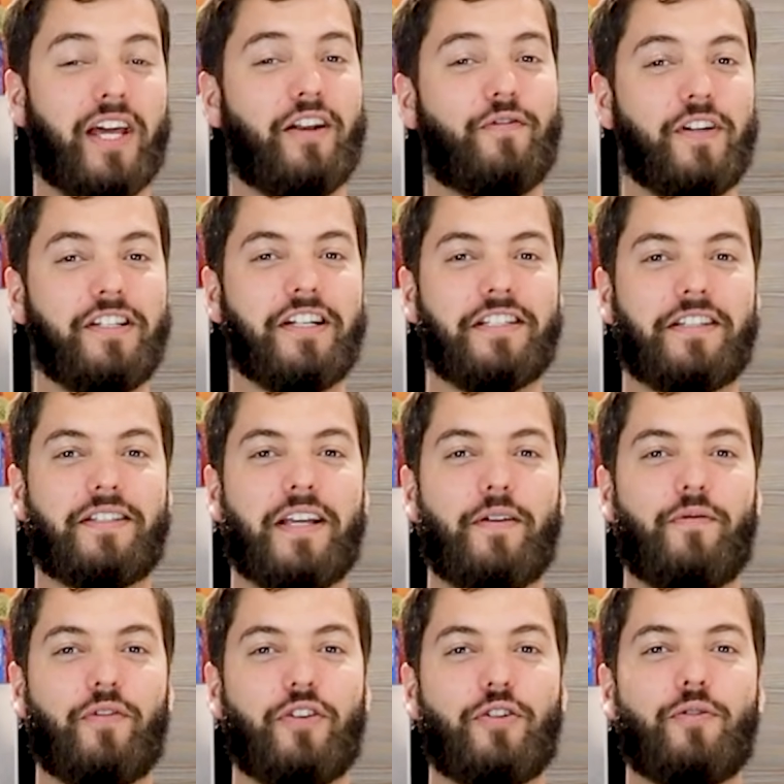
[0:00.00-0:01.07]
And if it does the
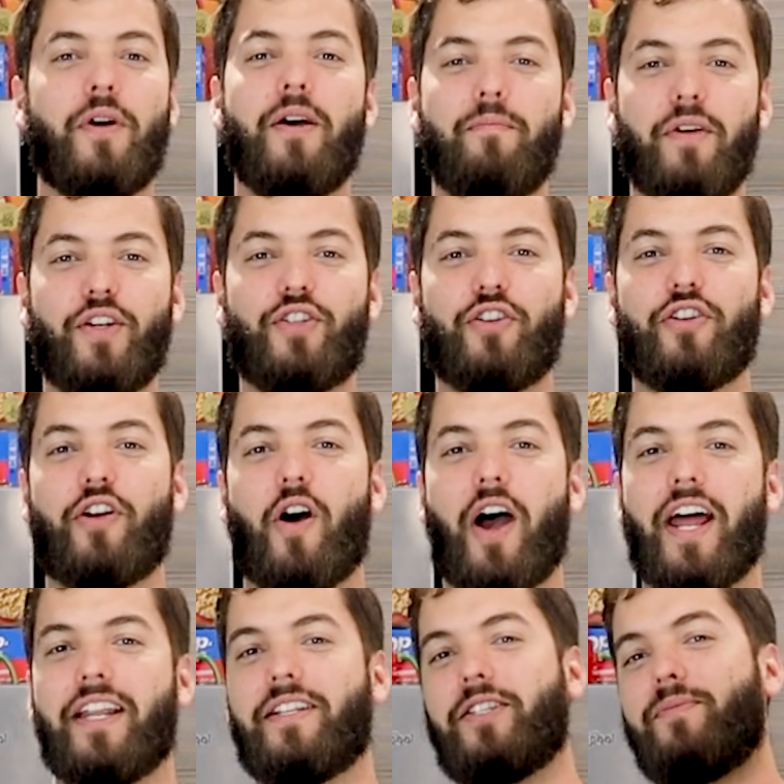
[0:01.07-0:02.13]
same for you, make sure you go
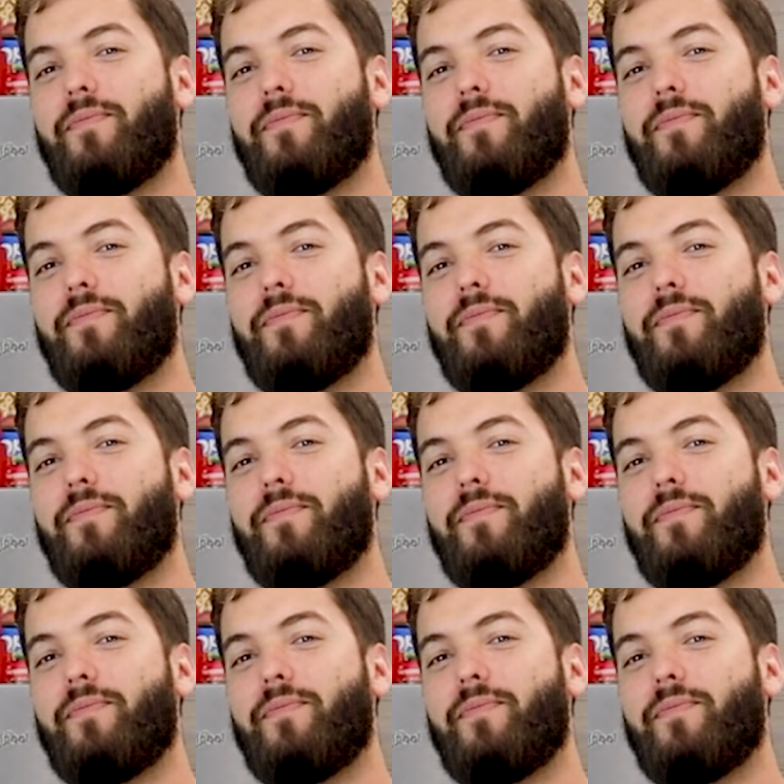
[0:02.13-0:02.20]
ahead and